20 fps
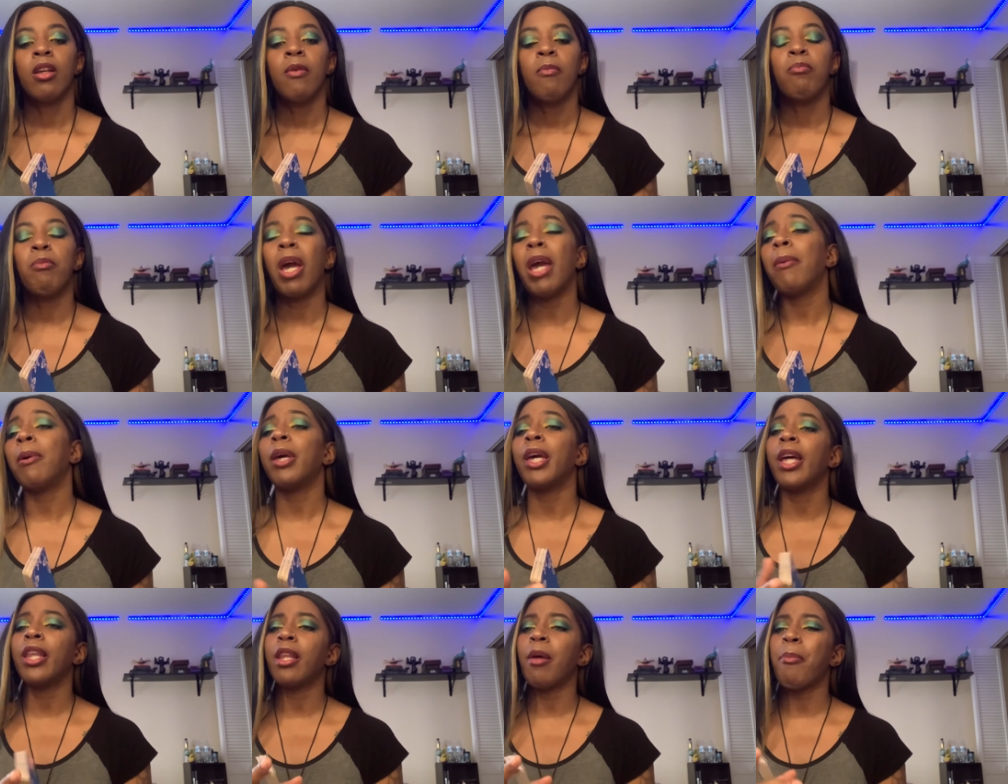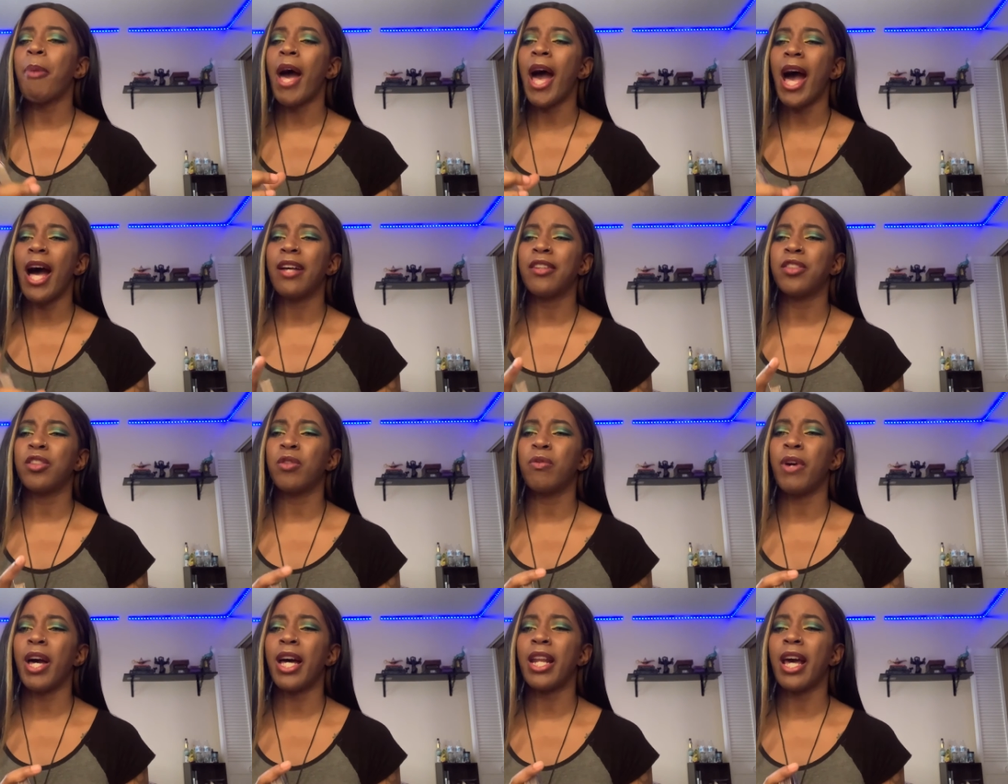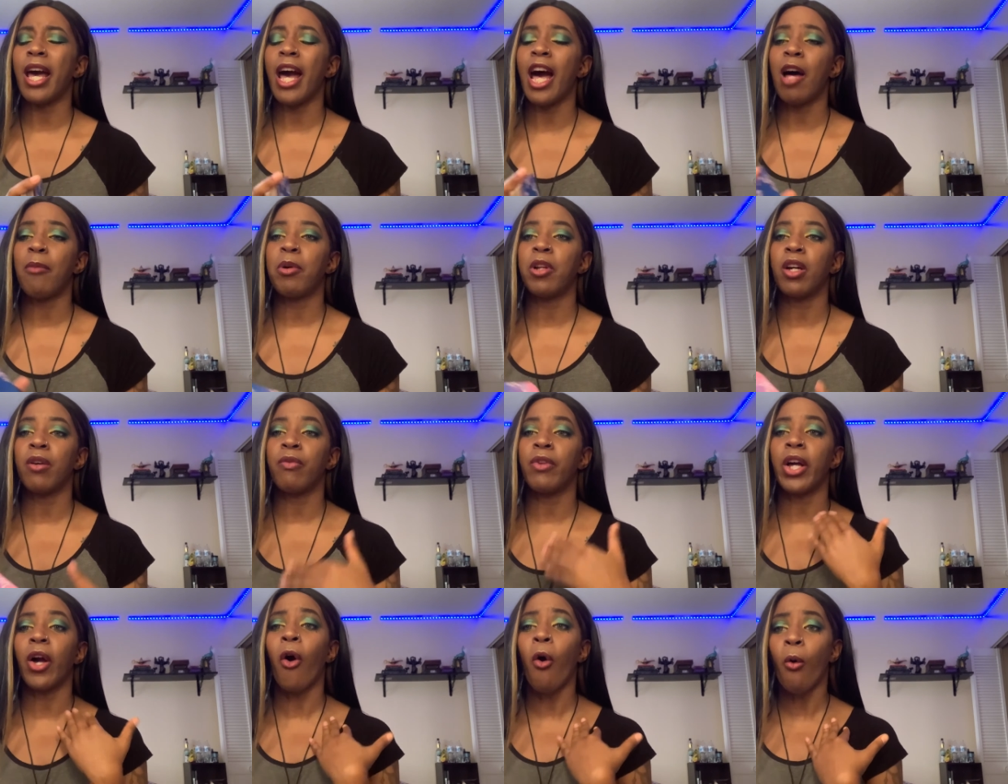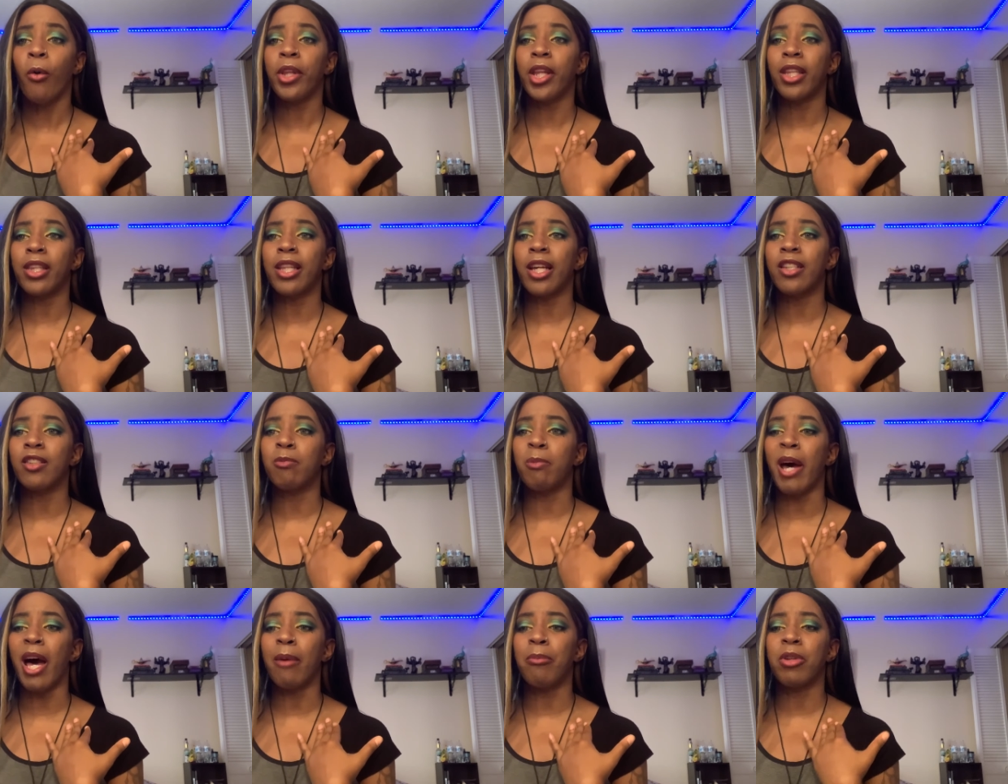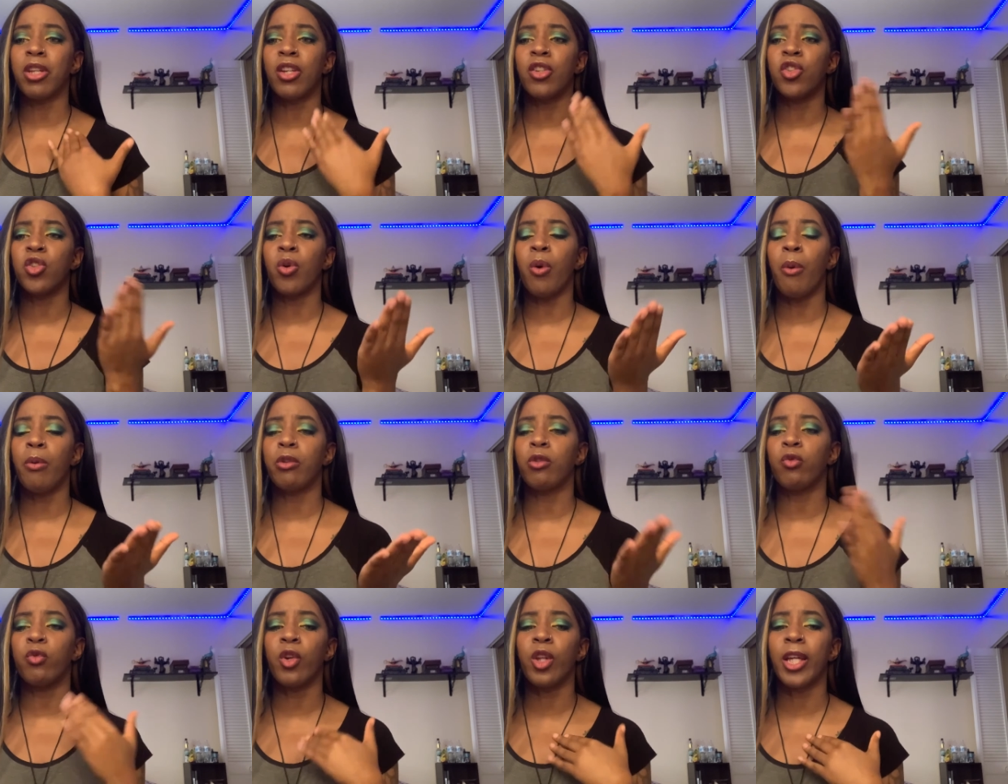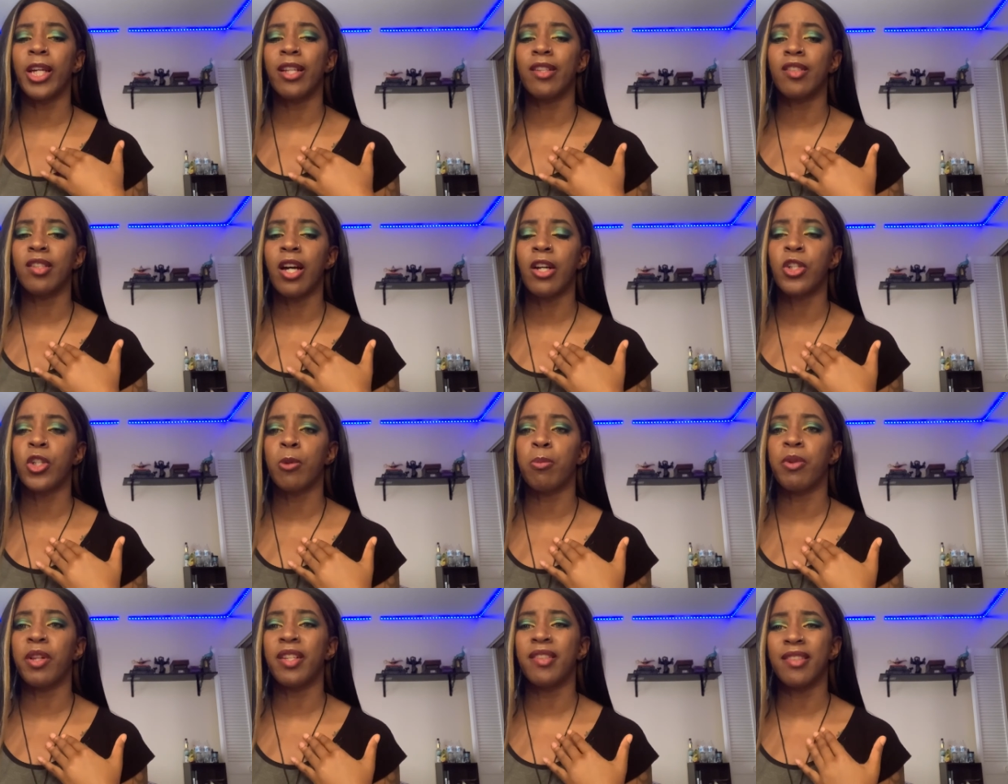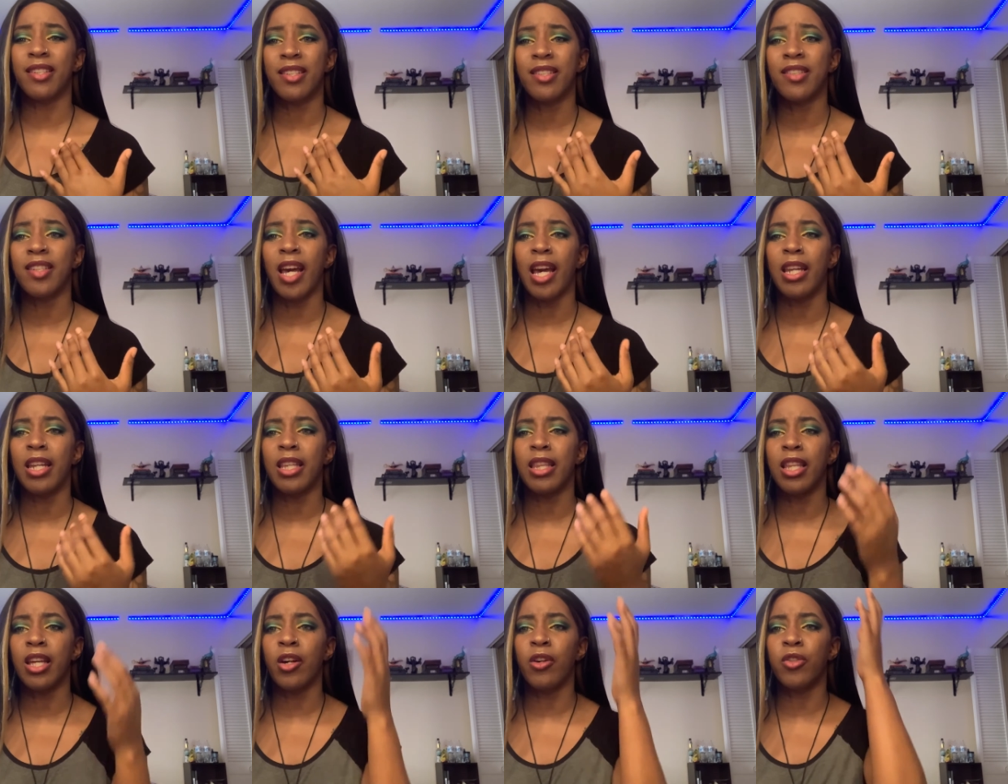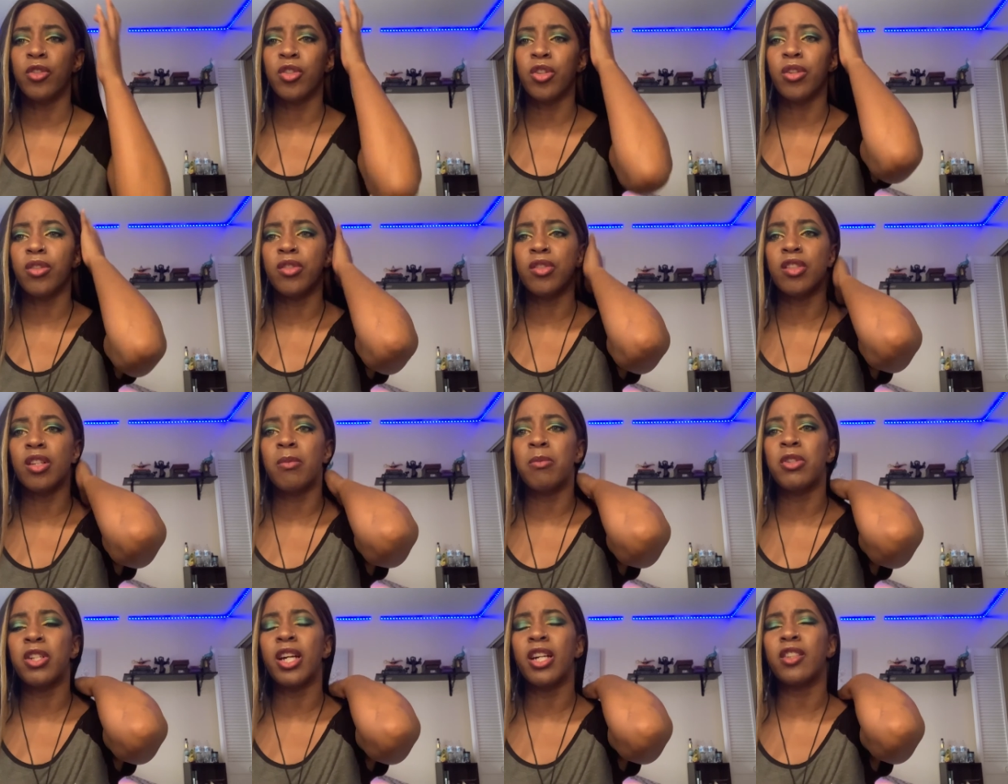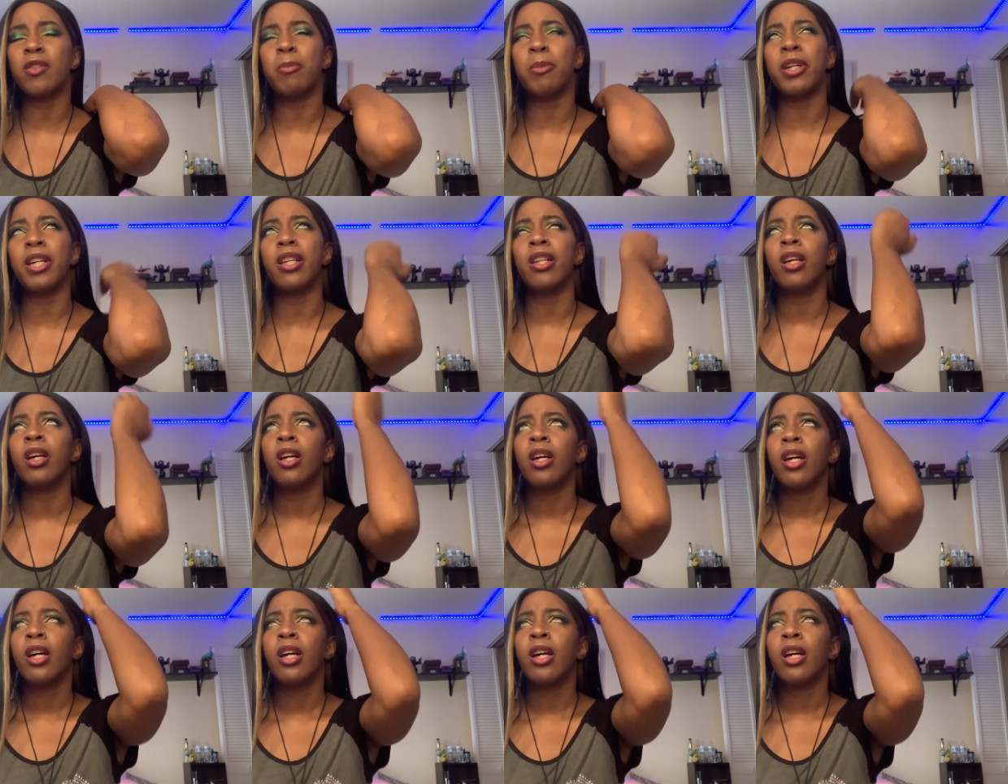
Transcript: maybe in the past you've had a habit of, like, holding things back because you always feel like it's not your place to say anything on certain subjects, but...